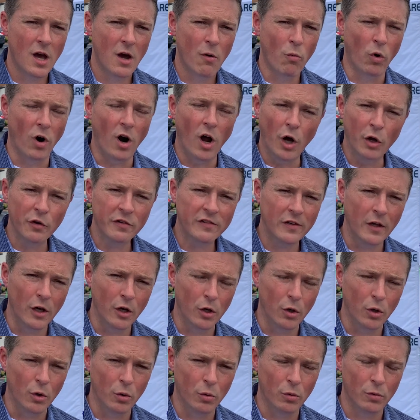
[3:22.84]
were
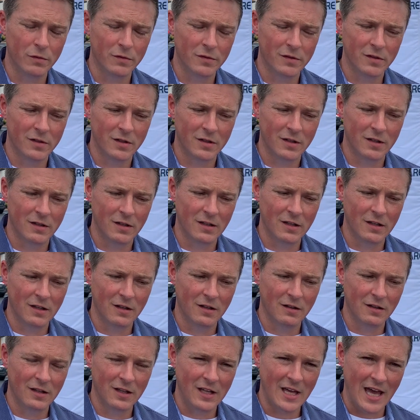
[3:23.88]
also
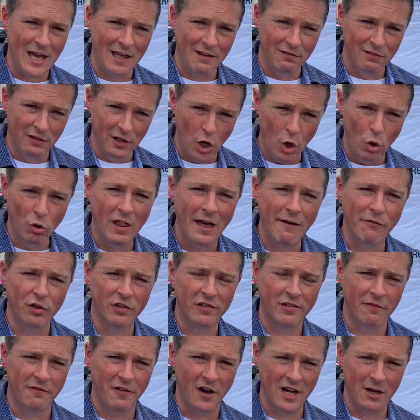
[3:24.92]
had low
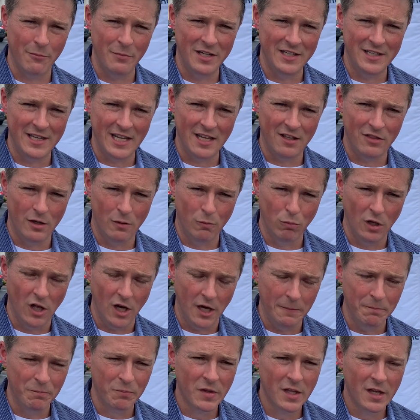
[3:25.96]
levels of vitamin D in their
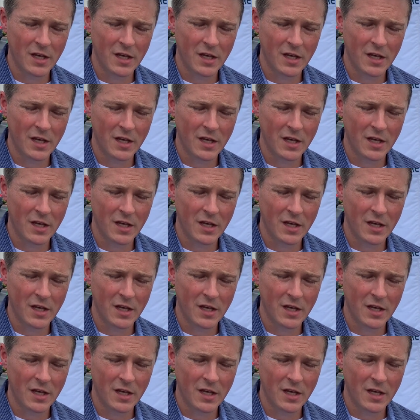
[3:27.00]
blood.